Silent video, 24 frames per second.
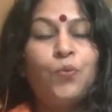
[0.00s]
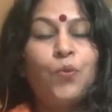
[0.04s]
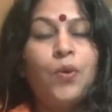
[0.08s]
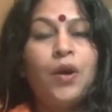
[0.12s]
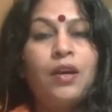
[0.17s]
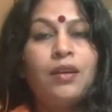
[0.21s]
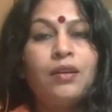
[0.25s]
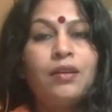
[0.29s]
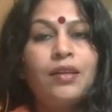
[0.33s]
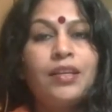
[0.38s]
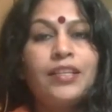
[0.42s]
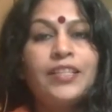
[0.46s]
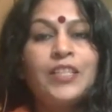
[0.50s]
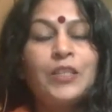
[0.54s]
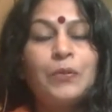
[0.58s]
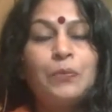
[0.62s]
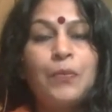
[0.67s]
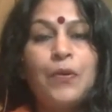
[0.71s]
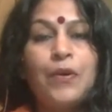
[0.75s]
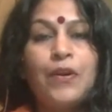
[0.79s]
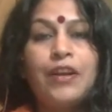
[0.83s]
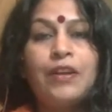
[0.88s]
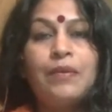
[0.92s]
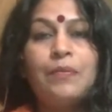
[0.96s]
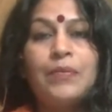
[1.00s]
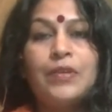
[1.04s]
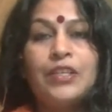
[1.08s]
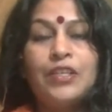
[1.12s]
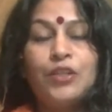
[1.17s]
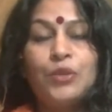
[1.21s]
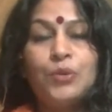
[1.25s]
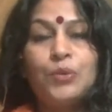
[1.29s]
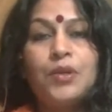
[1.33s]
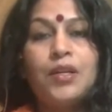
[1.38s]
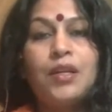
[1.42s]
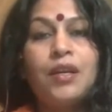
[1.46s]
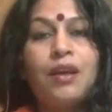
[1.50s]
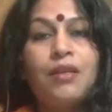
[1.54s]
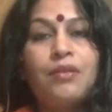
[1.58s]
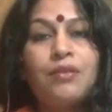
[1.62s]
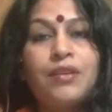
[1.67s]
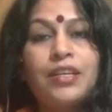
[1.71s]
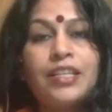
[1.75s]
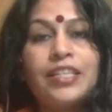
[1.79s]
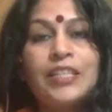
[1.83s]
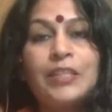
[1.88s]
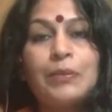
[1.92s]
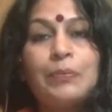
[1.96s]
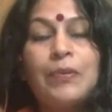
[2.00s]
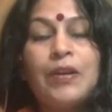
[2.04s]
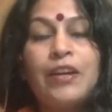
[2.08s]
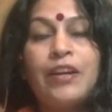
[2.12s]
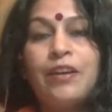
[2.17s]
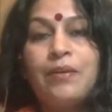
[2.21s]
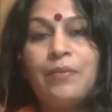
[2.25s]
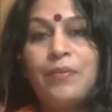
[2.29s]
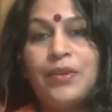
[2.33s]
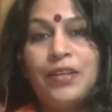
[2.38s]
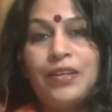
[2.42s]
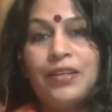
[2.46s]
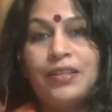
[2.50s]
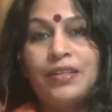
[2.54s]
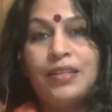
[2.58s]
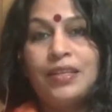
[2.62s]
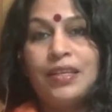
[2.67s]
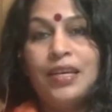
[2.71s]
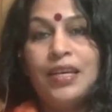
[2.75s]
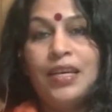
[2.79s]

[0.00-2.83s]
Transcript: one experiment to another experiment.